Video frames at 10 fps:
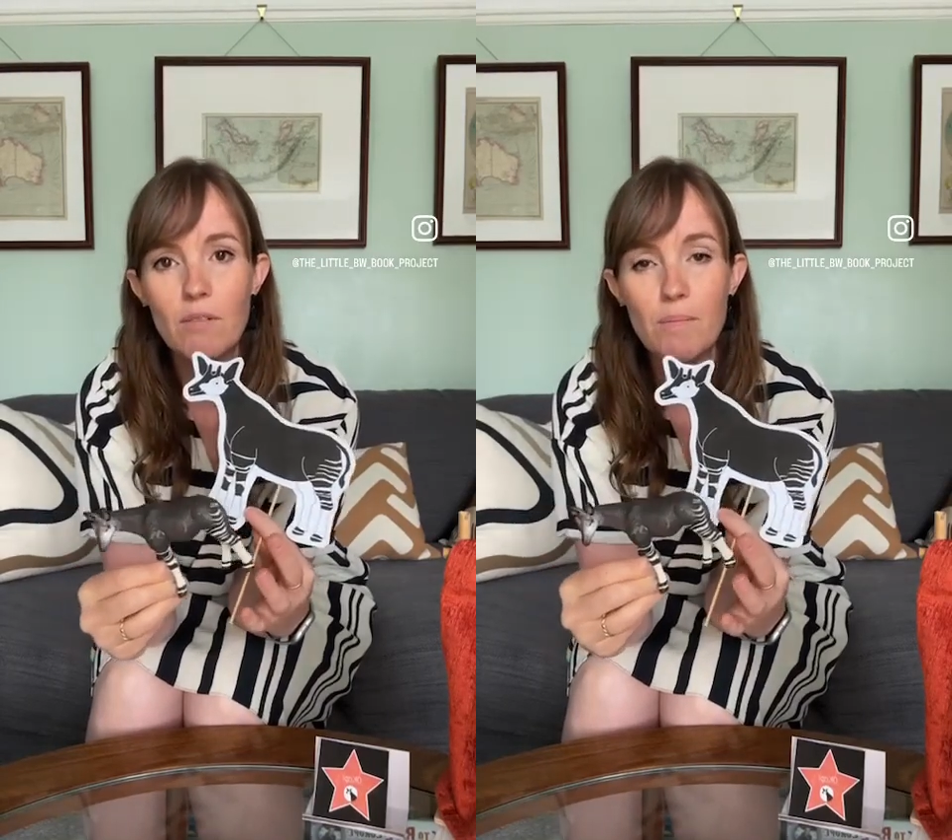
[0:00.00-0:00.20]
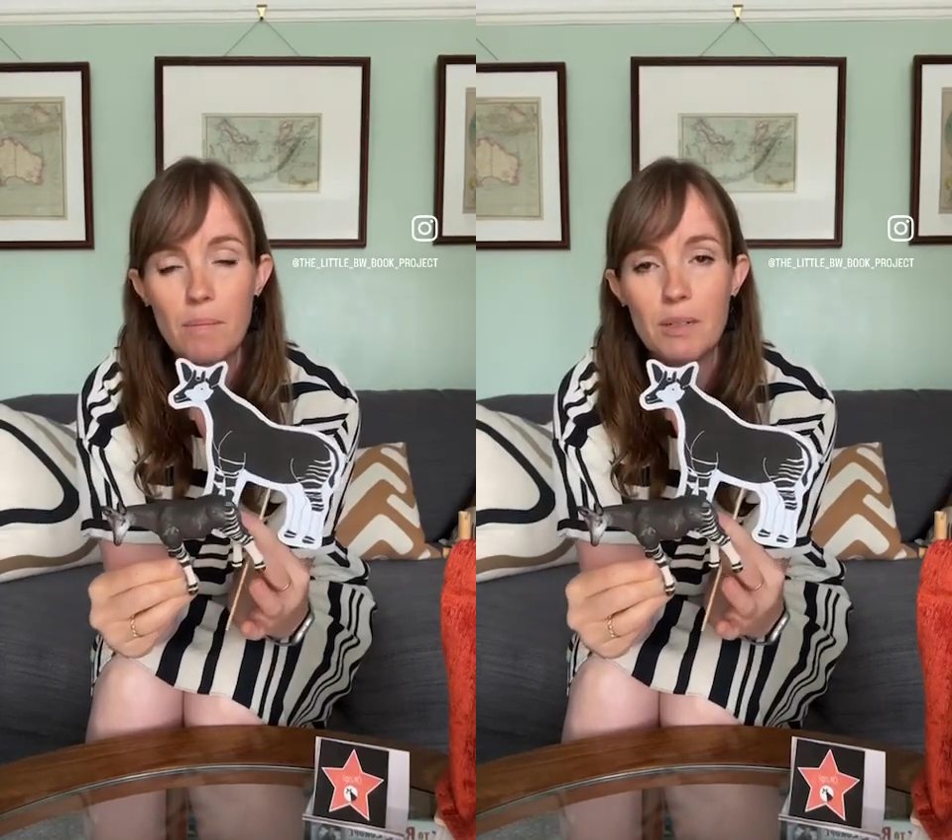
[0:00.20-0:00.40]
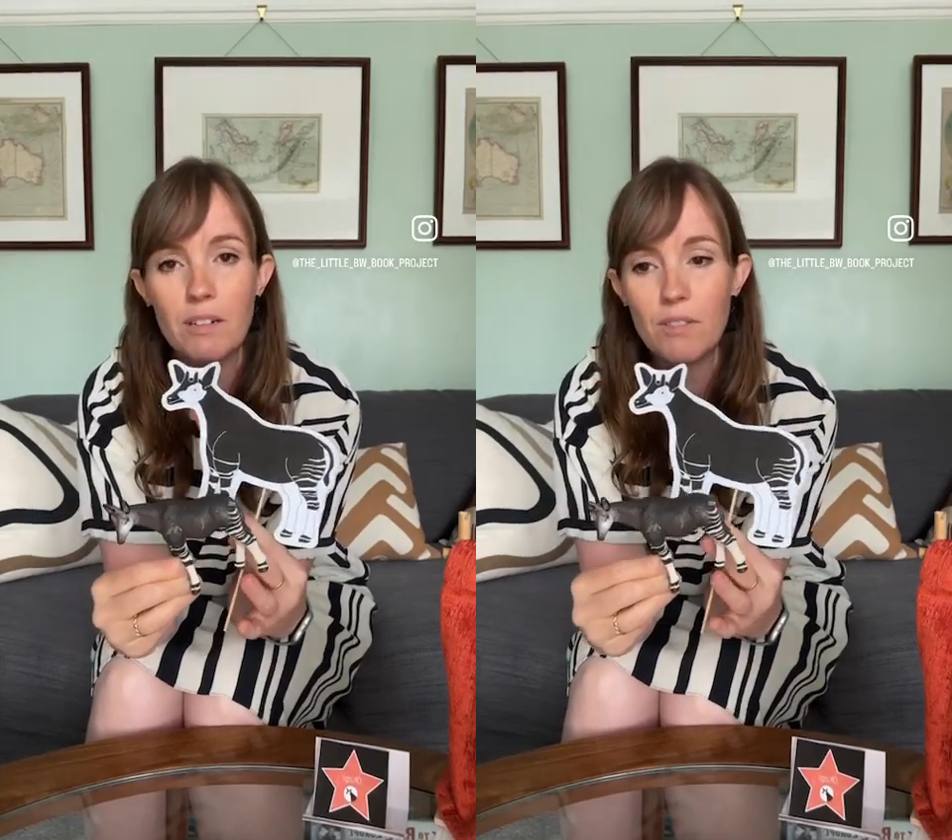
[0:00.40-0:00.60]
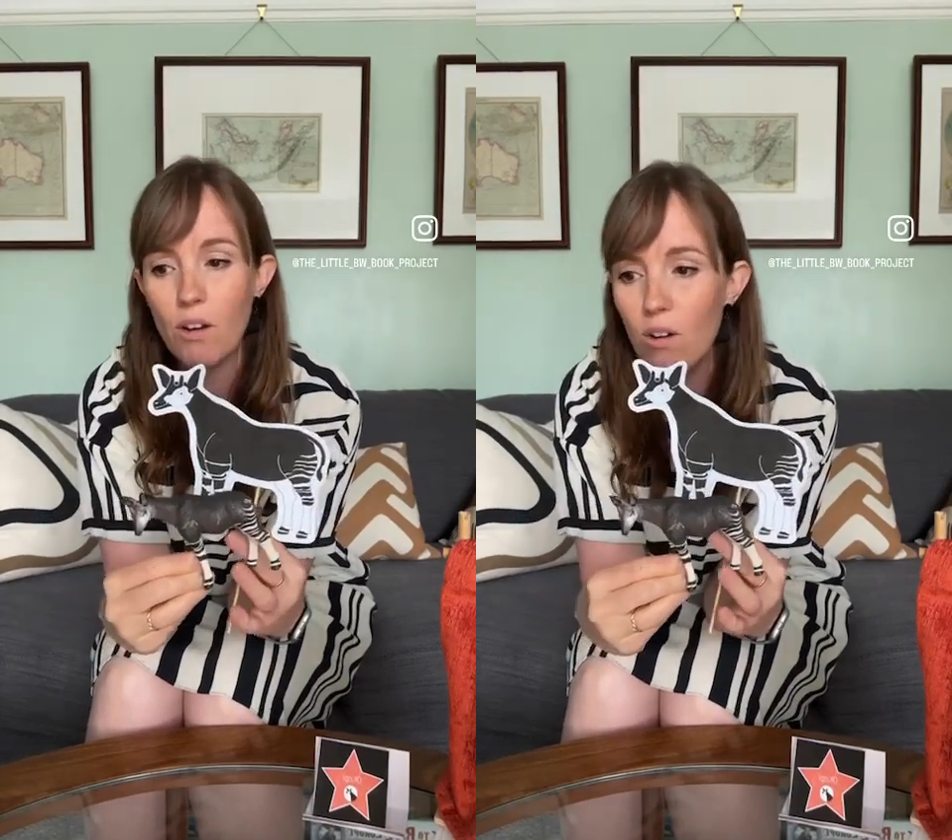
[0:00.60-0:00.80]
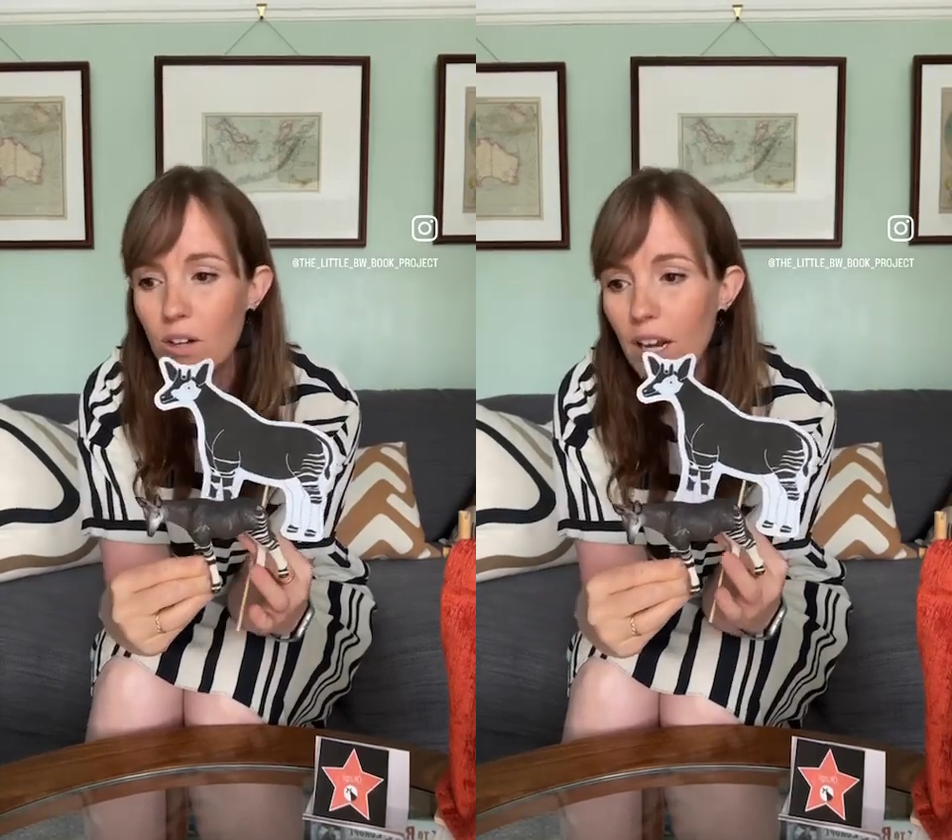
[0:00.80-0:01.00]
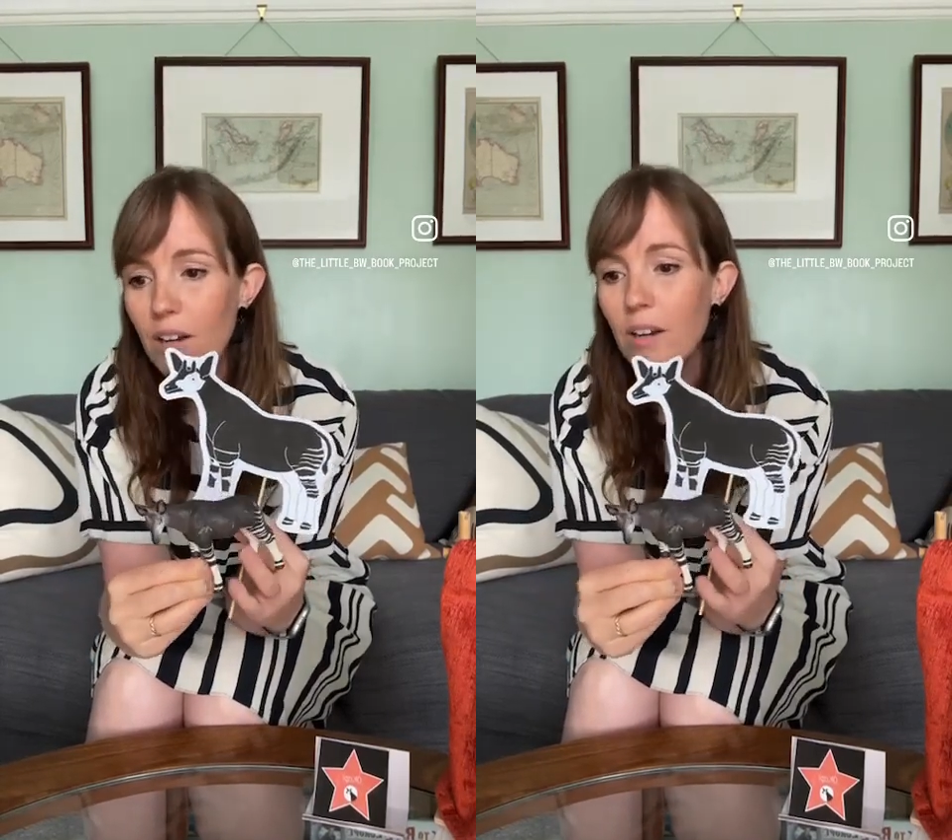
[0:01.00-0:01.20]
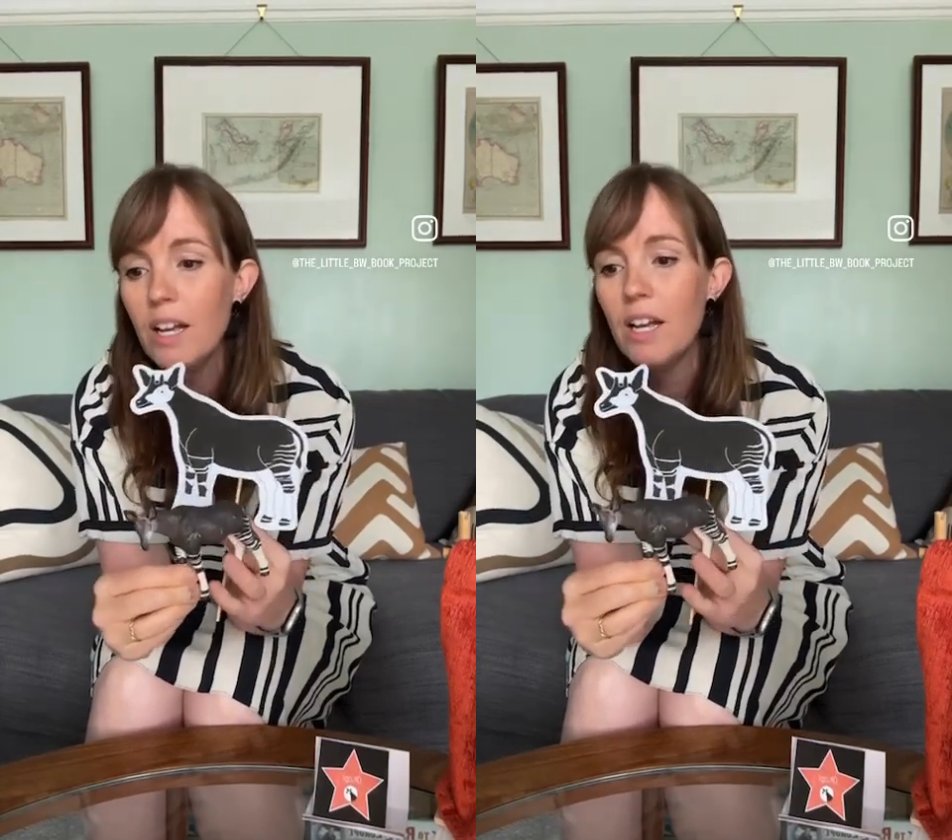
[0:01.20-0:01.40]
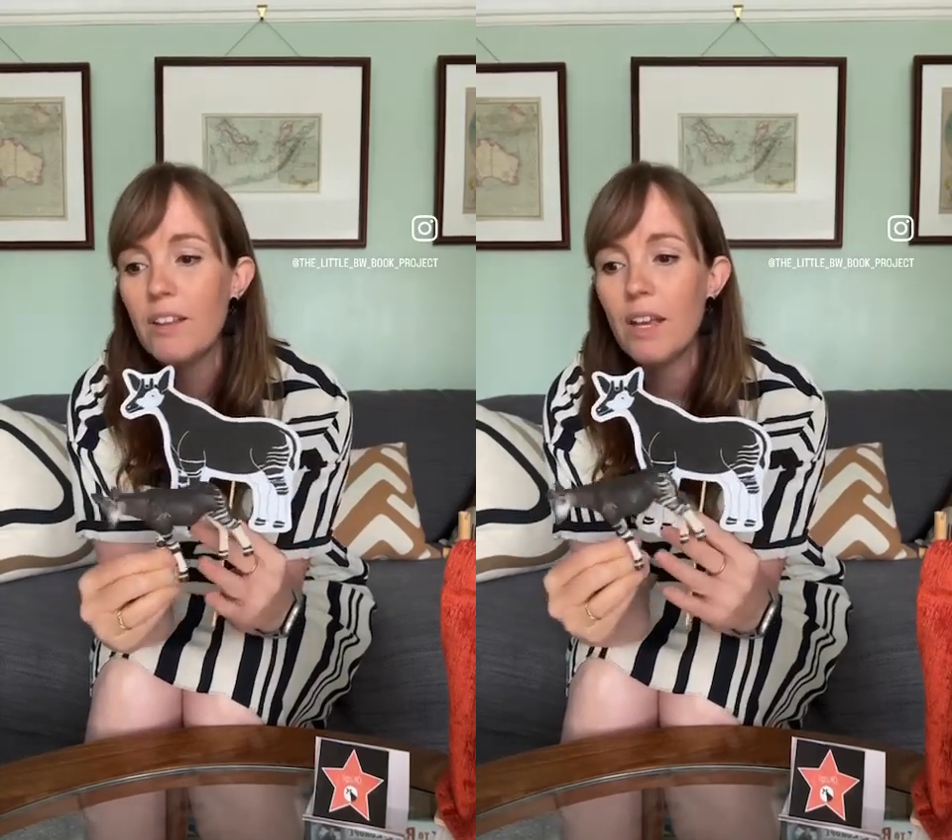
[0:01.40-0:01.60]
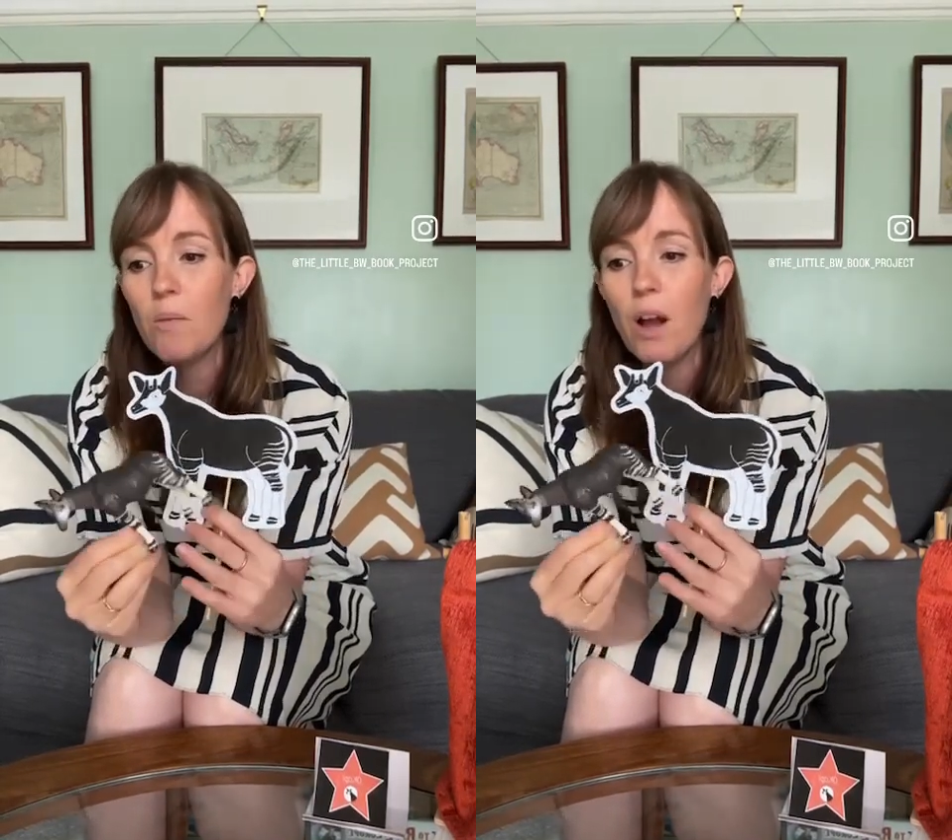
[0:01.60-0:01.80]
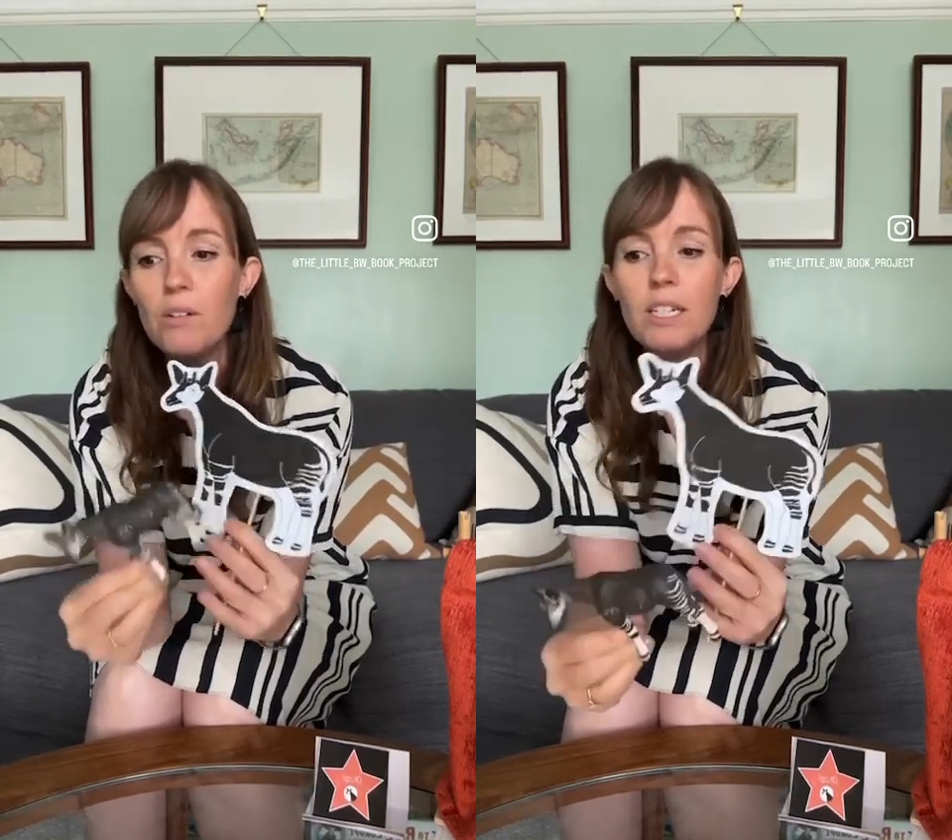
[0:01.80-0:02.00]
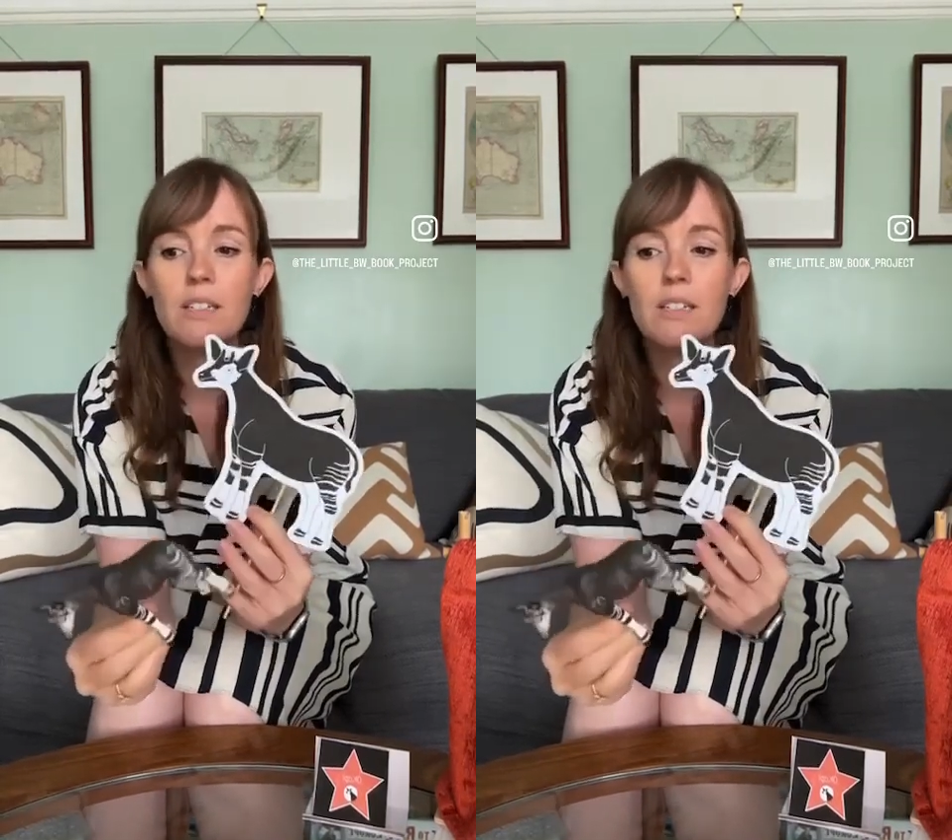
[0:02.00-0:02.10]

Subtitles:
Republic of the Congo, they were only